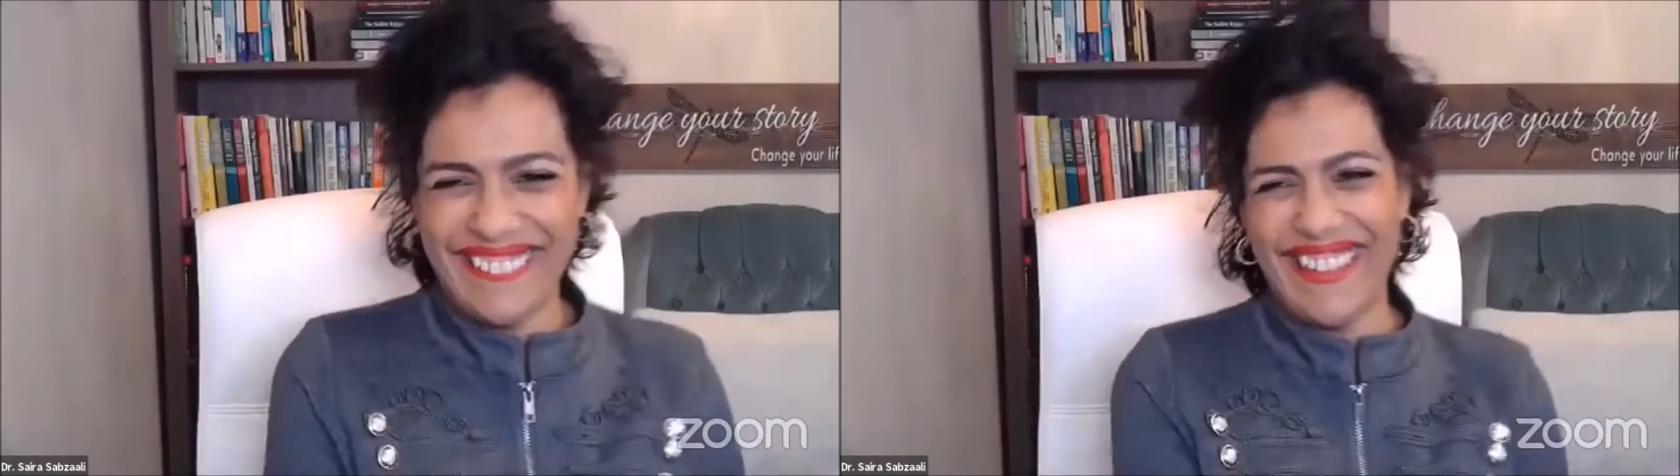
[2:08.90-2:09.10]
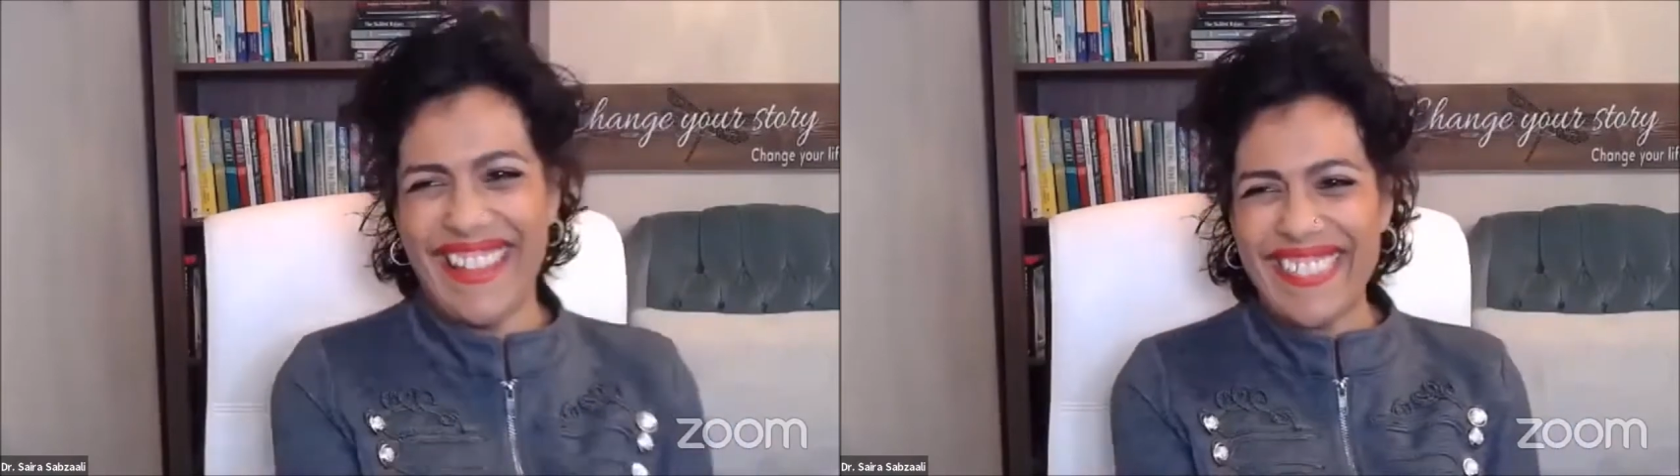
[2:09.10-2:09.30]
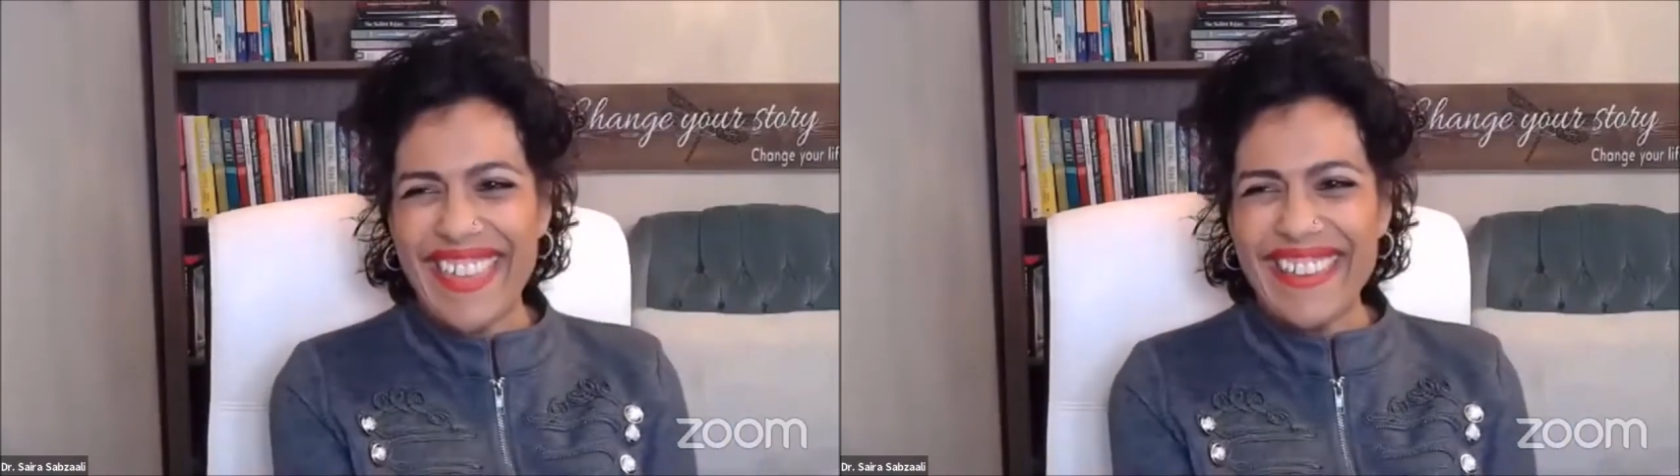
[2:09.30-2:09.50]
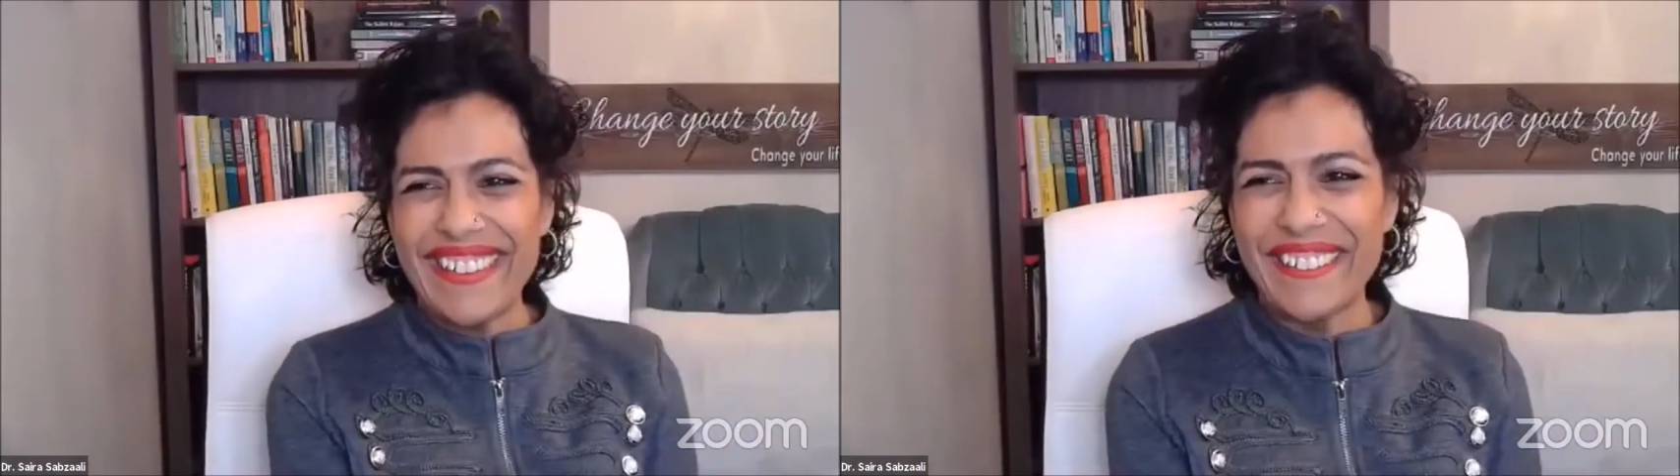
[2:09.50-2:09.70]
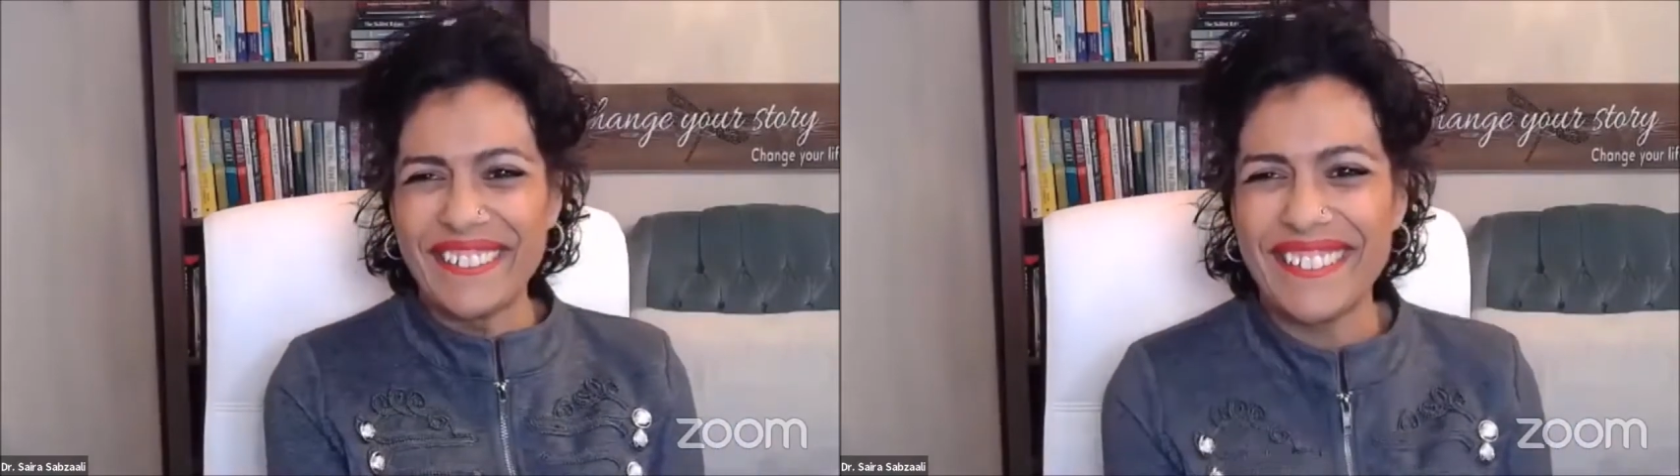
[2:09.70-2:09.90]
Great, thank
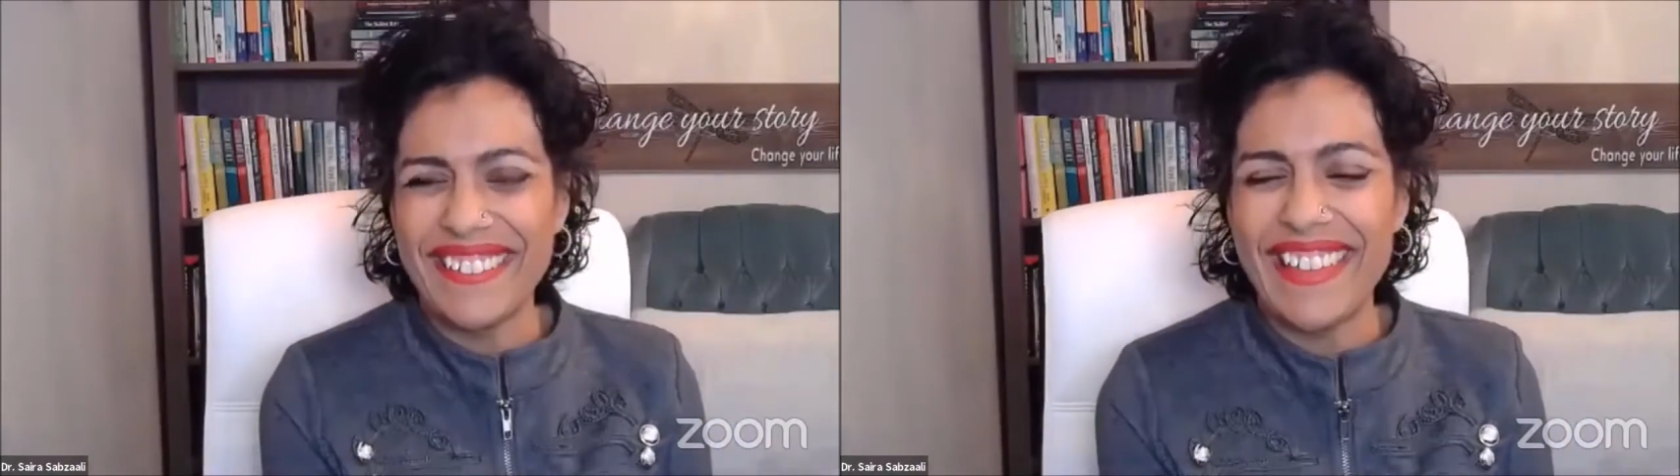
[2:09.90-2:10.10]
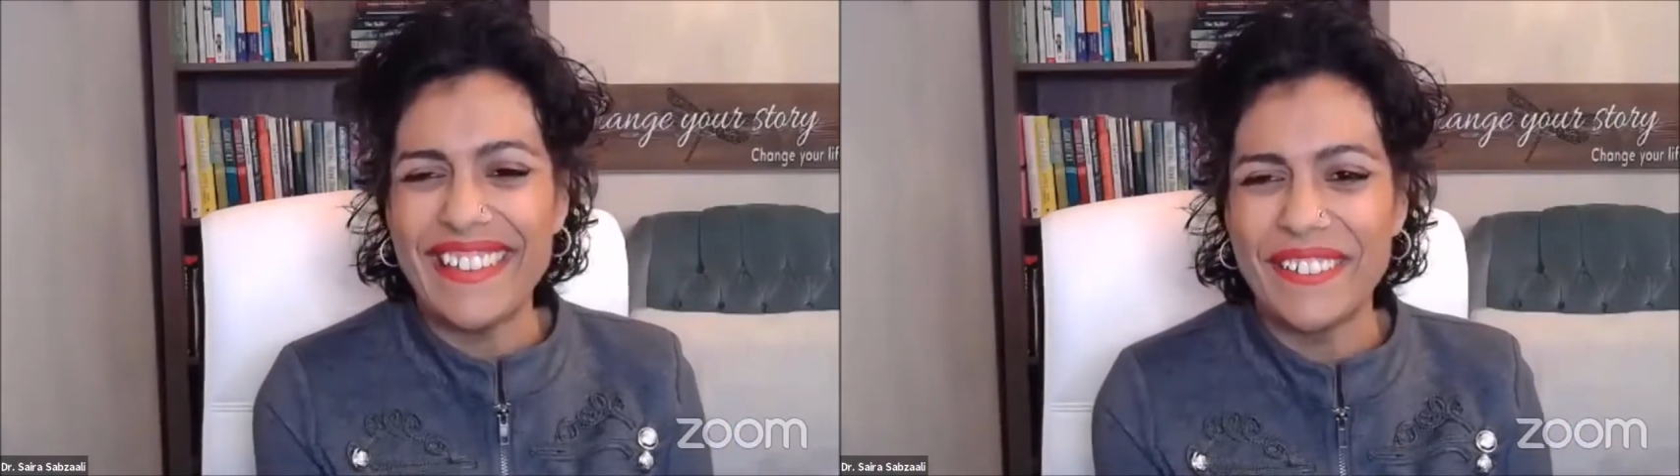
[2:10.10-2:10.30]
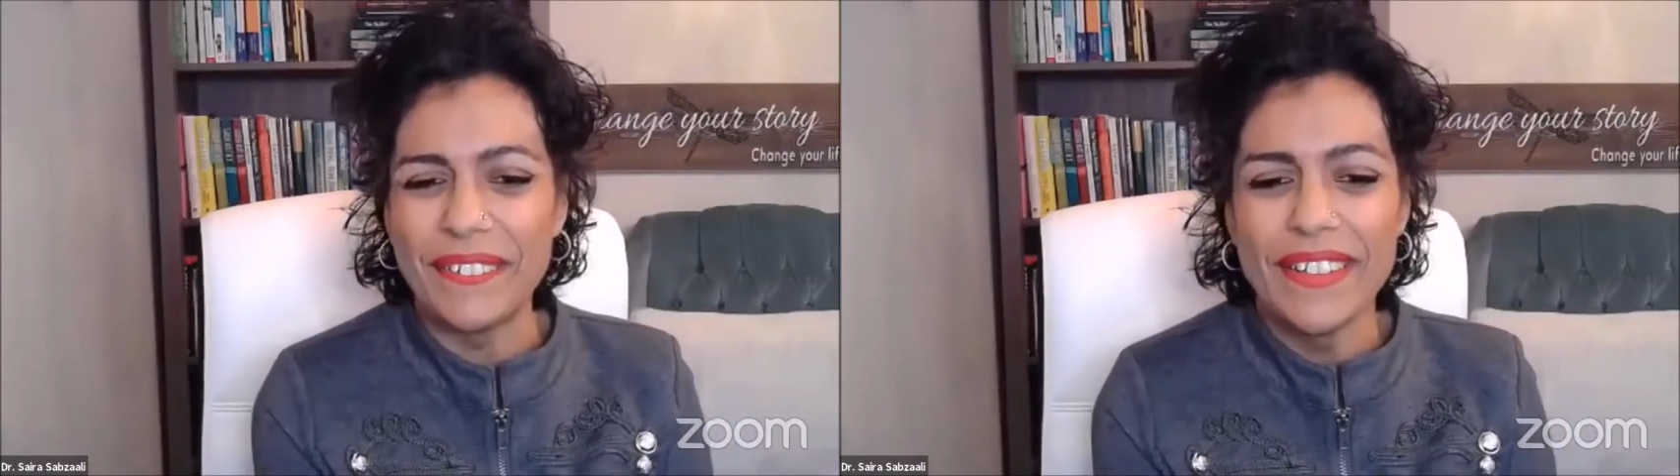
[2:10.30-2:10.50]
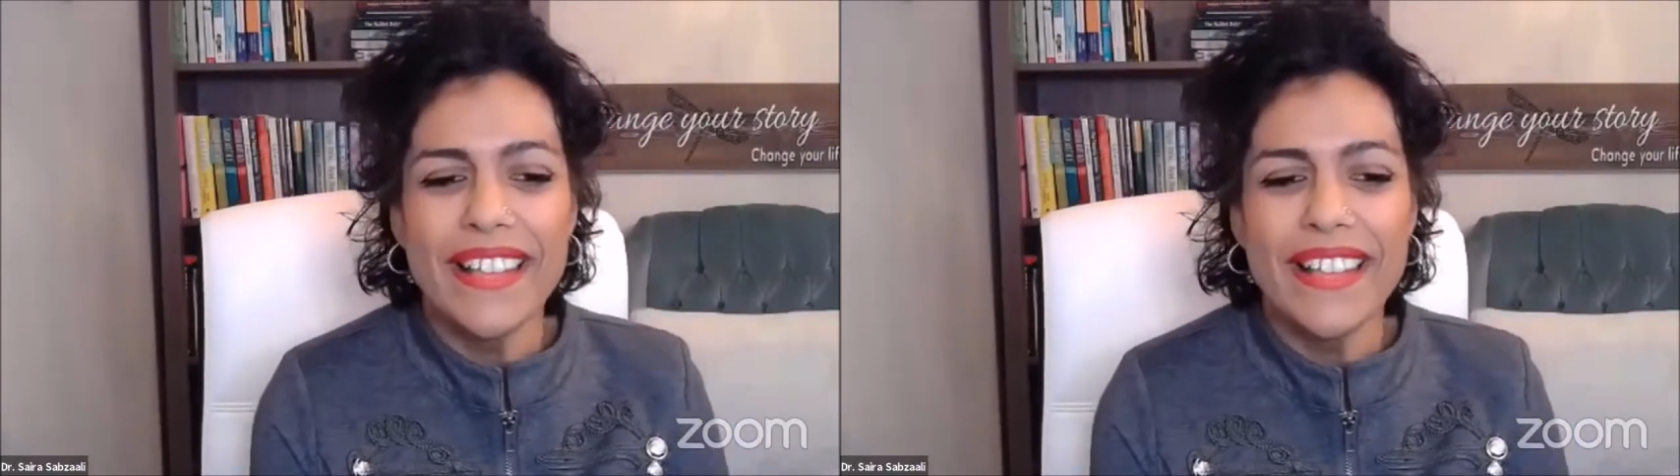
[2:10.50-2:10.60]
you, thank you.